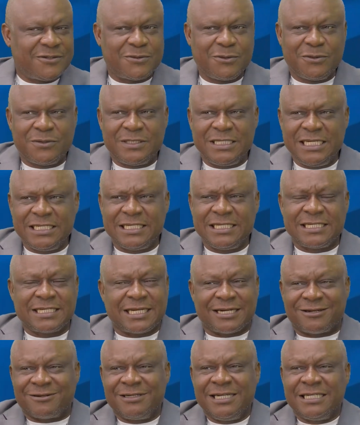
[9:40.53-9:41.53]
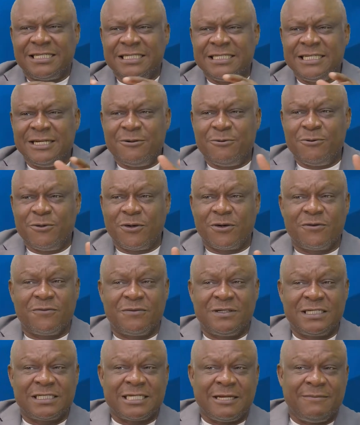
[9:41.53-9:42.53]
So this is creating a whole lot
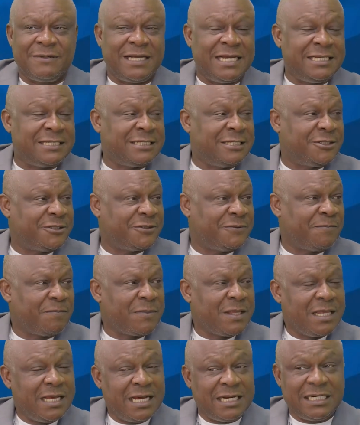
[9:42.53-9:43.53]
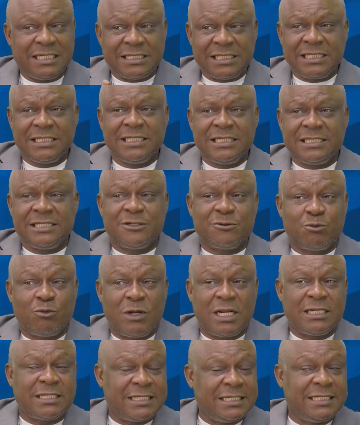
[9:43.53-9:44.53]
of destabilization. And I think this is
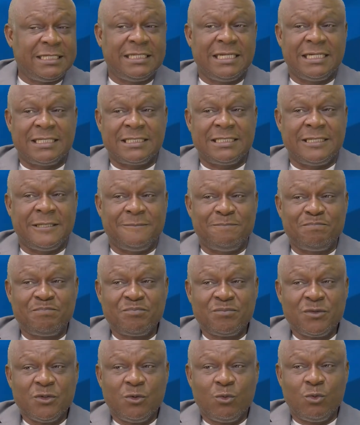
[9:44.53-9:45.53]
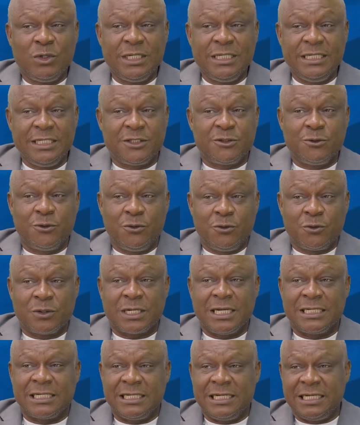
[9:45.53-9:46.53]
one thing that we need to
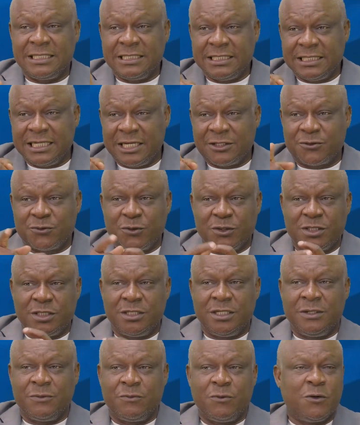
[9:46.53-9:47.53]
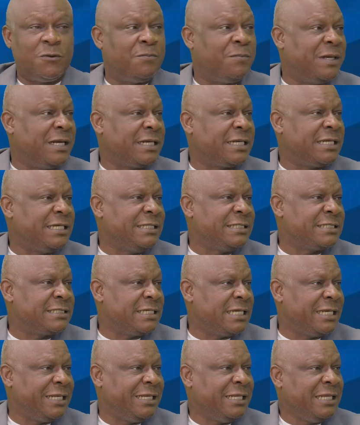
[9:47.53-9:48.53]
look at. And I think that's what the World Bank is
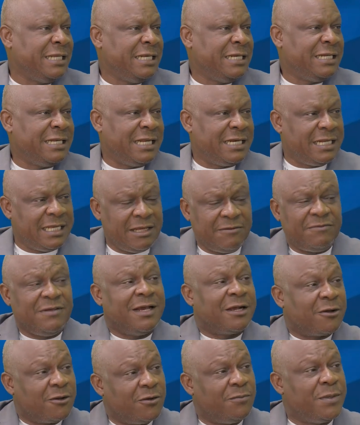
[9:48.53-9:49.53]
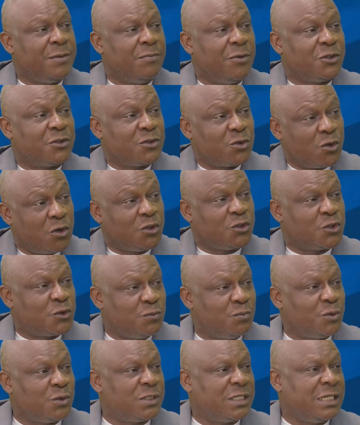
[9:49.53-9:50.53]
saying, that if the economy must run
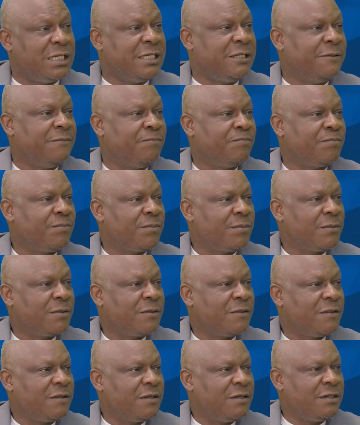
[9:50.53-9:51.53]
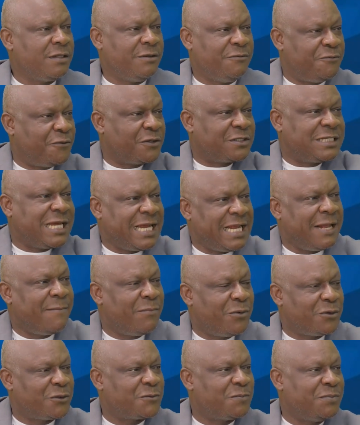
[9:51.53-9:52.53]
smoothly, the fourth
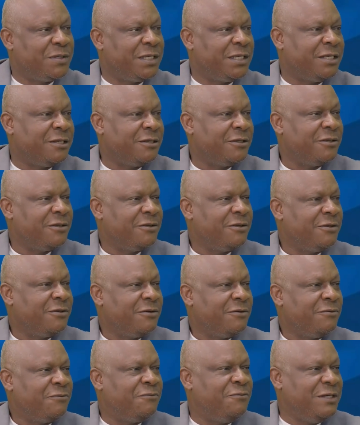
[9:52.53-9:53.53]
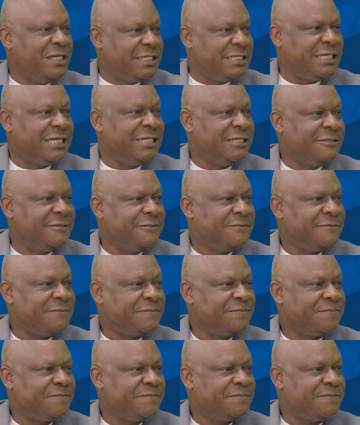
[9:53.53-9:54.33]
tire must be fleeted.